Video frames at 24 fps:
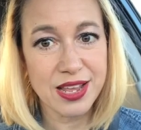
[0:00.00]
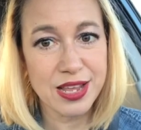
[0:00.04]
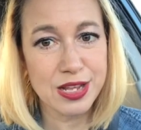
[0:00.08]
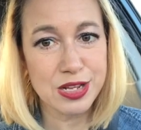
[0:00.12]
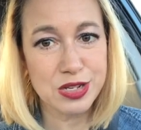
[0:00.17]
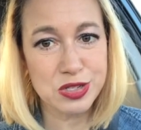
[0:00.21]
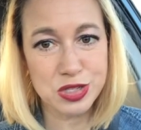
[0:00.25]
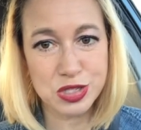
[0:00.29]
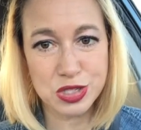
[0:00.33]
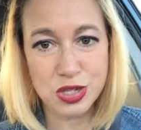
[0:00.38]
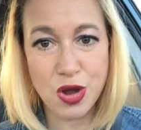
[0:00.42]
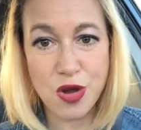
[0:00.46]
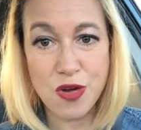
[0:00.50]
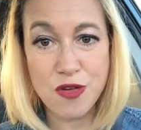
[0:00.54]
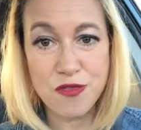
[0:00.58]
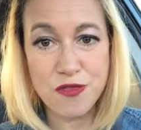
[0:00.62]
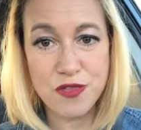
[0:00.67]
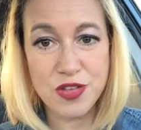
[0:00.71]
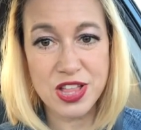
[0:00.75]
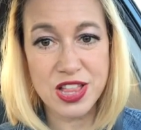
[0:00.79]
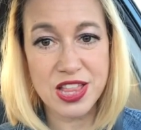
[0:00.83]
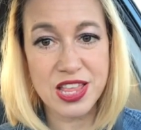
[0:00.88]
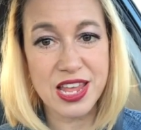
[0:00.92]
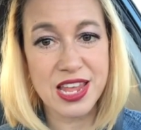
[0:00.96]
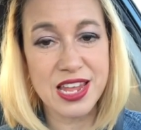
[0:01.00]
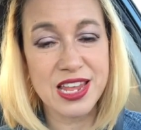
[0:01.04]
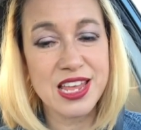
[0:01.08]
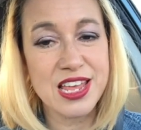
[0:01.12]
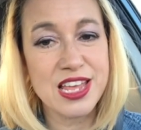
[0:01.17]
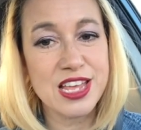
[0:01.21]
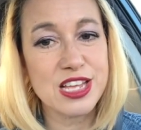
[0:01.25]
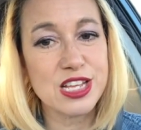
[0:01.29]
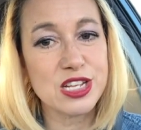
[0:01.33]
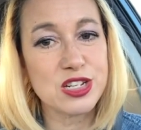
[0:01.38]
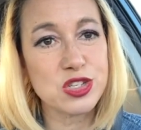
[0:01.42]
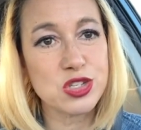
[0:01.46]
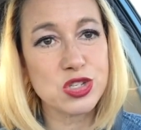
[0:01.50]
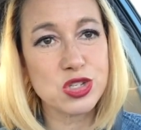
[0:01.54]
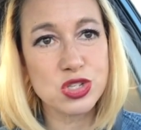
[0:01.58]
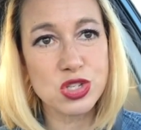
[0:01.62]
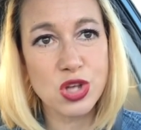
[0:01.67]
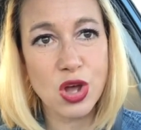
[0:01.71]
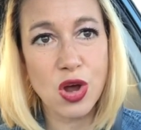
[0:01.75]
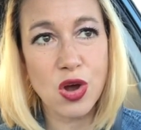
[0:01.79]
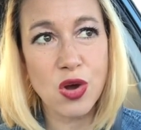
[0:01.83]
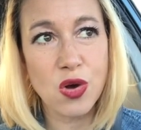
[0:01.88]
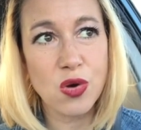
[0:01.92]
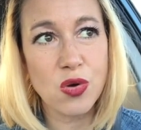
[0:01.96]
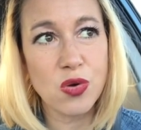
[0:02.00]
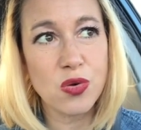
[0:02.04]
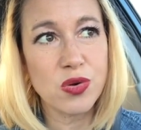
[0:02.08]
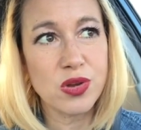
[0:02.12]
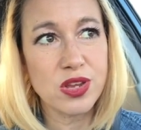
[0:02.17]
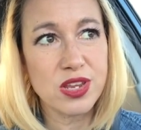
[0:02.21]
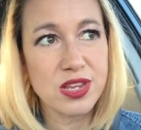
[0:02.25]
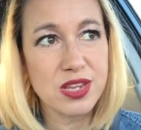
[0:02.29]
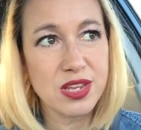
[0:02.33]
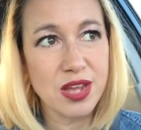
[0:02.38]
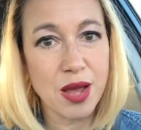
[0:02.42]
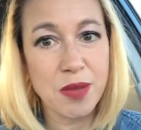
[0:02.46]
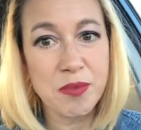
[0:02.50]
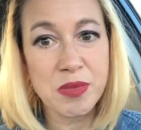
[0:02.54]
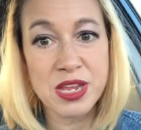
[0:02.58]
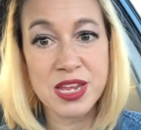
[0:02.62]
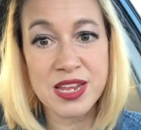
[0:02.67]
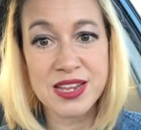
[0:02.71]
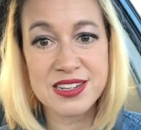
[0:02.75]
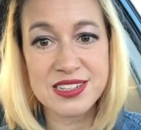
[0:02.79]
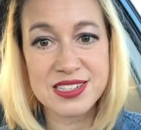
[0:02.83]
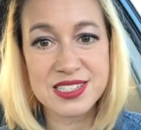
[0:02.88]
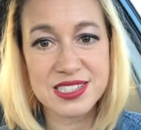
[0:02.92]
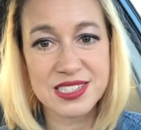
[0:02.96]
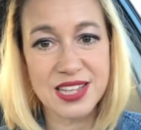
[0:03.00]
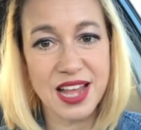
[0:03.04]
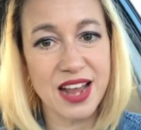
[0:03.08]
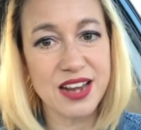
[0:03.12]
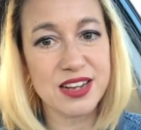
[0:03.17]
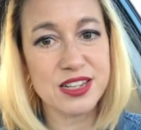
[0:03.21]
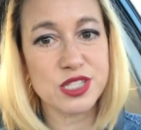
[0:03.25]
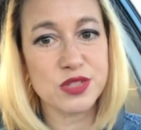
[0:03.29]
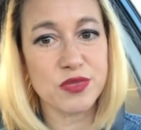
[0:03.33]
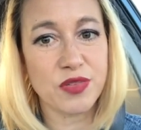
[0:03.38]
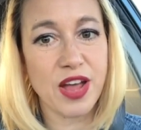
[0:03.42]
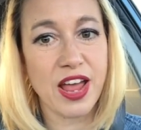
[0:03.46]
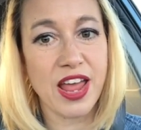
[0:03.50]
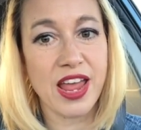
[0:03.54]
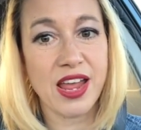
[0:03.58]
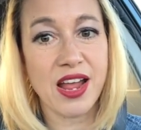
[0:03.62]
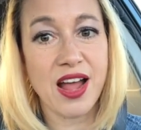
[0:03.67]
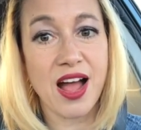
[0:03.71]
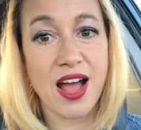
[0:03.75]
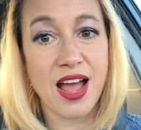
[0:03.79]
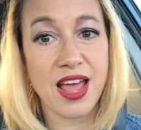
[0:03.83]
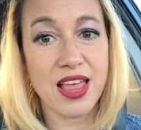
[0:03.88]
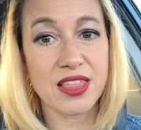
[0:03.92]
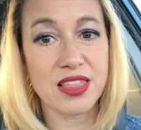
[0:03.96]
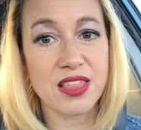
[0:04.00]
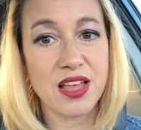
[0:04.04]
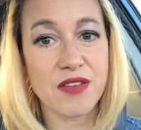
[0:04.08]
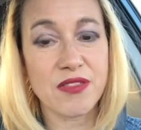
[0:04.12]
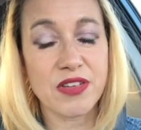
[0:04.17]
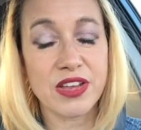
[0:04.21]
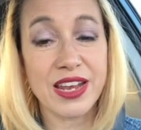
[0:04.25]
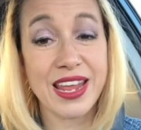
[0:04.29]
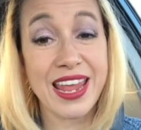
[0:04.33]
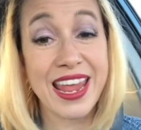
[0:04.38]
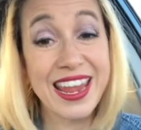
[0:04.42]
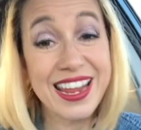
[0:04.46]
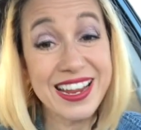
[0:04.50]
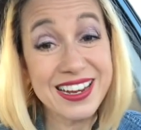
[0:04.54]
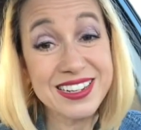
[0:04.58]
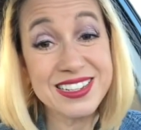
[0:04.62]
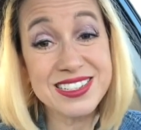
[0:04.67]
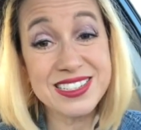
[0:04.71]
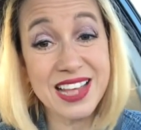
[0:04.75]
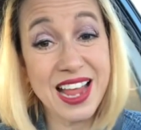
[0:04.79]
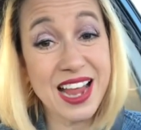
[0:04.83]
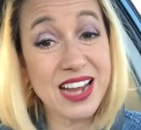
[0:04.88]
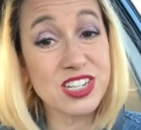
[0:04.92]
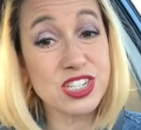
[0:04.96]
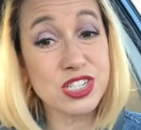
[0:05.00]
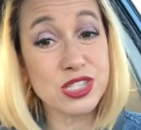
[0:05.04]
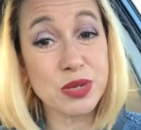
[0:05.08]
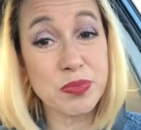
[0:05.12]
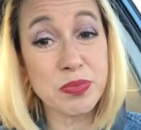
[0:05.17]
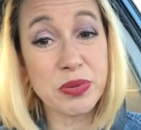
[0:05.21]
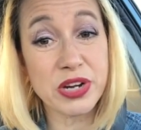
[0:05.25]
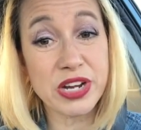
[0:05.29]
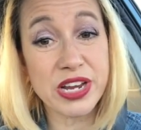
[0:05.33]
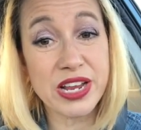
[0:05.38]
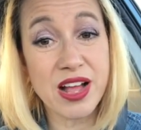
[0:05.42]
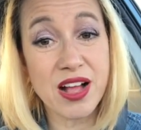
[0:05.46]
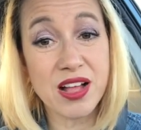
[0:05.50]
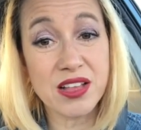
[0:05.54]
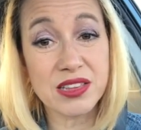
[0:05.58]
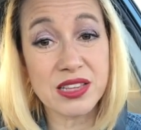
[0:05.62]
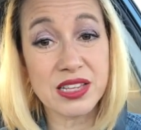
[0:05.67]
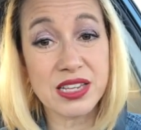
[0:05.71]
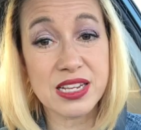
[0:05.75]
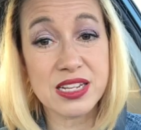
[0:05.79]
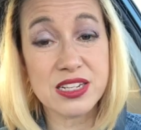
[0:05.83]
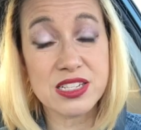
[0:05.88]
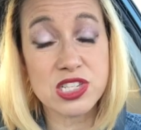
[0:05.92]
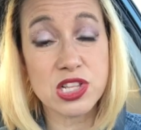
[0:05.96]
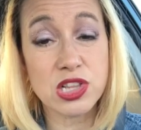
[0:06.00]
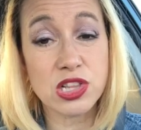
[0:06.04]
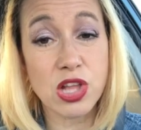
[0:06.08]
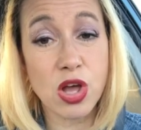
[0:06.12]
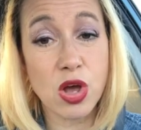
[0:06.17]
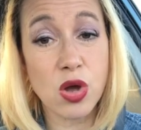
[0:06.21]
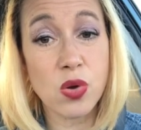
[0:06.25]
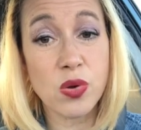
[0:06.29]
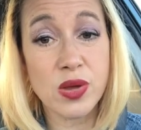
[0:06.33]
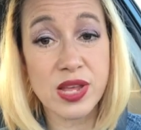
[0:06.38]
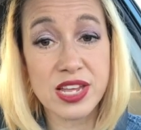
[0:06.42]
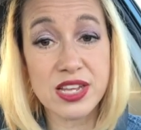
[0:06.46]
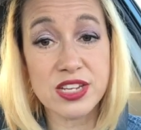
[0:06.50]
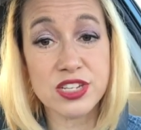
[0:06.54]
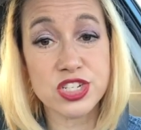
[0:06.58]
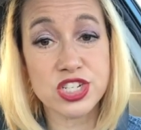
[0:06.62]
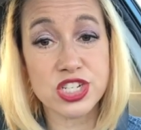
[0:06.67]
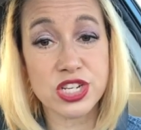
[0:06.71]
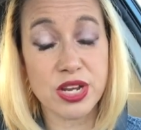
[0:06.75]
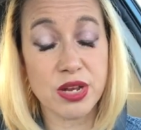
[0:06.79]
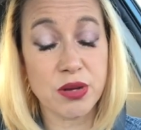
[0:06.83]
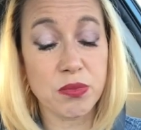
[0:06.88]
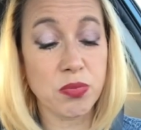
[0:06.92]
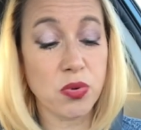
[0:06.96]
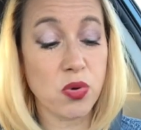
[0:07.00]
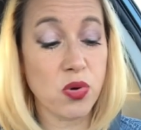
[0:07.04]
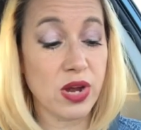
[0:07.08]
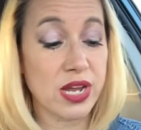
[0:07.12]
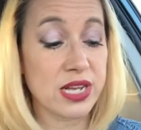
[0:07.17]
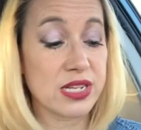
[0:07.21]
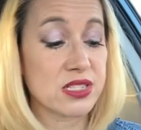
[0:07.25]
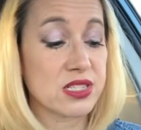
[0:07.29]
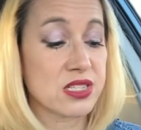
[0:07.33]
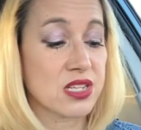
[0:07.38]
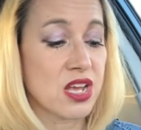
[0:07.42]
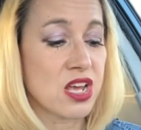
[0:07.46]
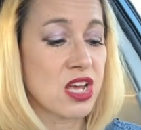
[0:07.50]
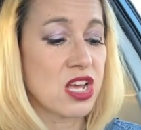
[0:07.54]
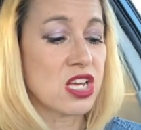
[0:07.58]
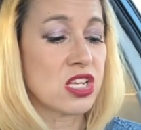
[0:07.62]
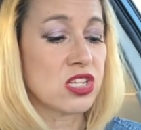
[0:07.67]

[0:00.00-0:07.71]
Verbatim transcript: It's so filling. It's so yummy and satisfying. I love it. And it's actually pretty healthy. It's low-ish in points.